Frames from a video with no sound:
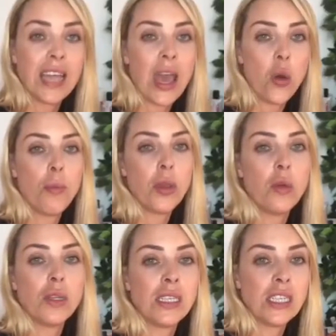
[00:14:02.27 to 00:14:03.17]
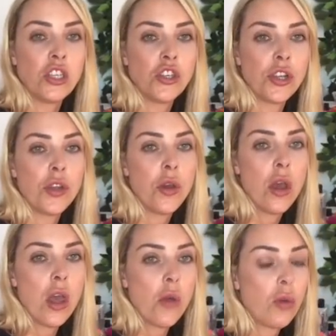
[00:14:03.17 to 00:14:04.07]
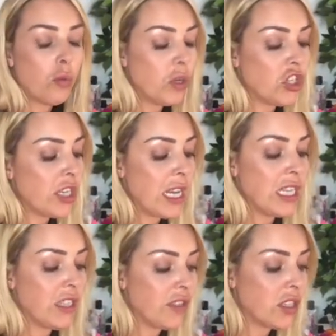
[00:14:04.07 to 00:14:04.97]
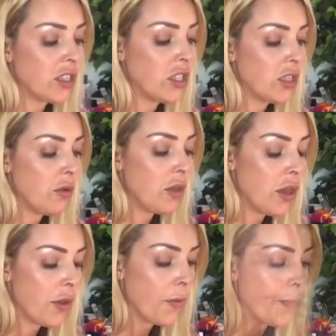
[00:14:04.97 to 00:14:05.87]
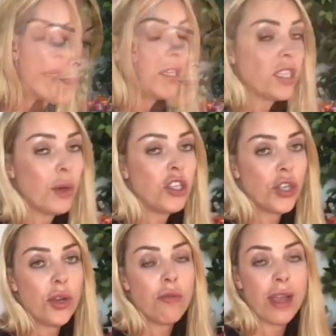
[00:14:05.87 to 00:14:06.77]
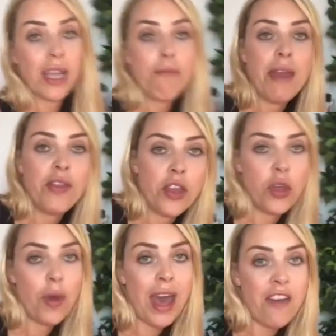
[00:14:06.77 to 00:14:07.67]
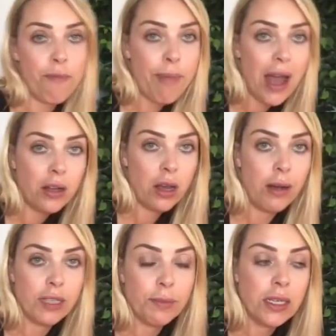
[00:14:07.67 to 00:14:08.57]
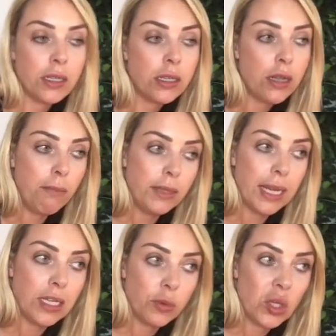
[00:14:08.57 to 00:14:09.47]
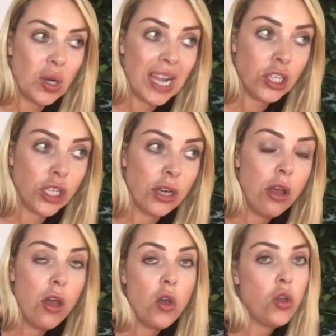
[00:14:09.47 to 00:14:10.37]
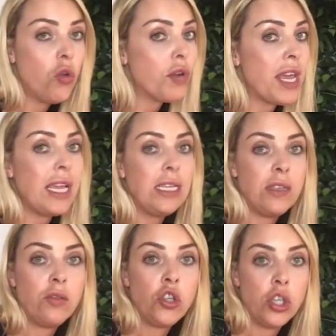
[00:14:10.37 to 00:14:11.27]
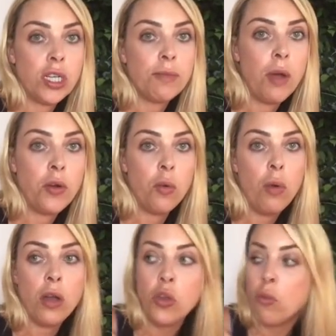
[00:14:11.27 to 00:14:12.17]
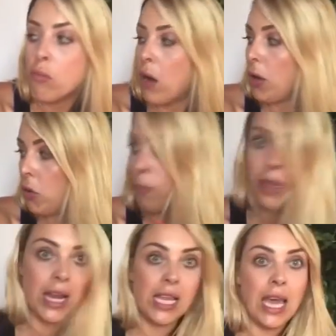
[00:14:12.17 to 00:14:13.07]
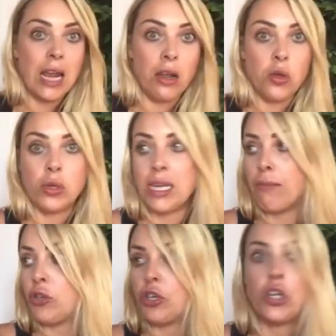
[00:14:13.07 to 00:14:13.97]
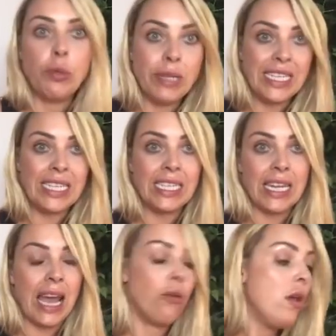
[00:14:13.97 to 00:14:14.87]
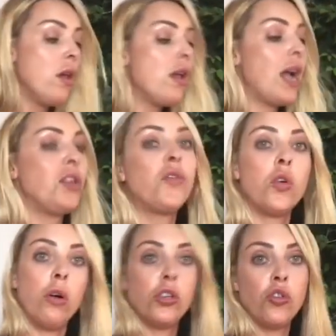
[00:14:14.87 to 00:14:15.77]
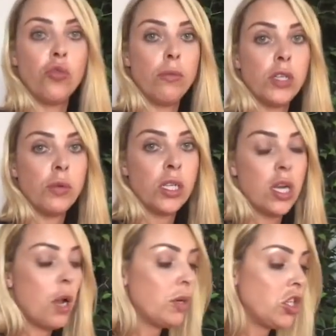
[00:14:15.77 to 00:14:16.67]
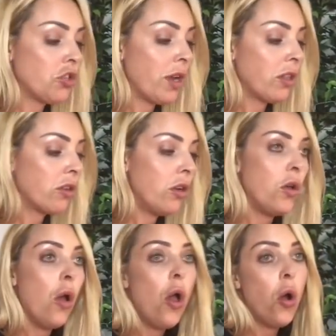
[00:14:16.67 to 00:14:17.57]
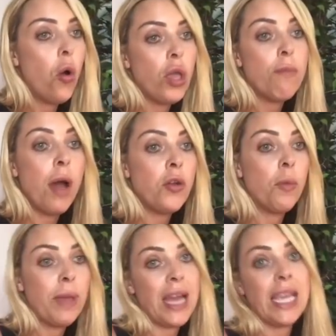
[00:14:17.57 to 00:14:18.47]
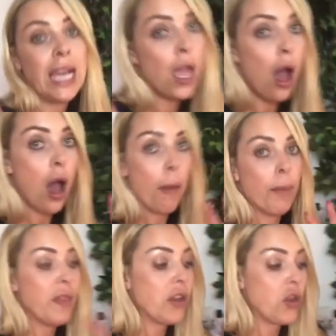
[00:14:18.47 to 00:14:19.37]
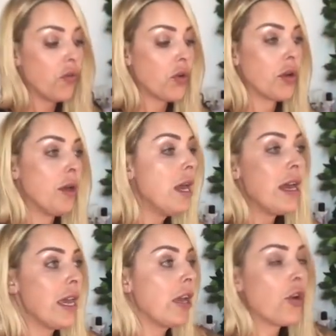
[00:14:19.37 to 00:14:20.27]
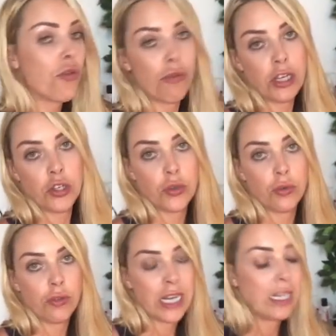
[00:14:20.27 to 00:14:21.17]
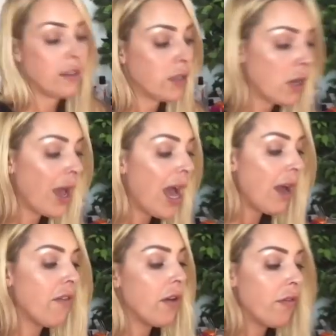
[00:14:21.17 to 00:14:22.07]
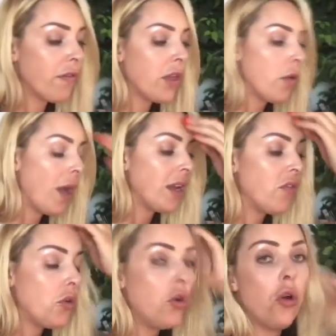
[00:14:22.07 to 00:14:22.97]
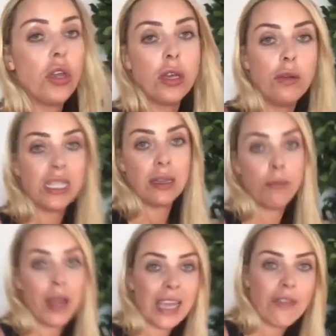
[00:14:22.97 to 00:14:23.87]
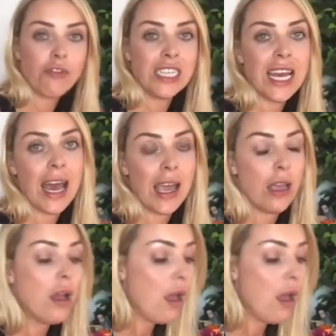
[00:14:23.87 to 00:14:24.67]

to help you, assist you with which adhesive is going to suit you. So I do recommend that you have backups, because some days when you're lashing, your adhesive just might not work. You might not be able to get like your temperature and humidity down, and you've got to drop to a slower strength glue, or you might not be able to get it up, and then you've got to increase your adhesive. So have a few, and if you're not using them like every day,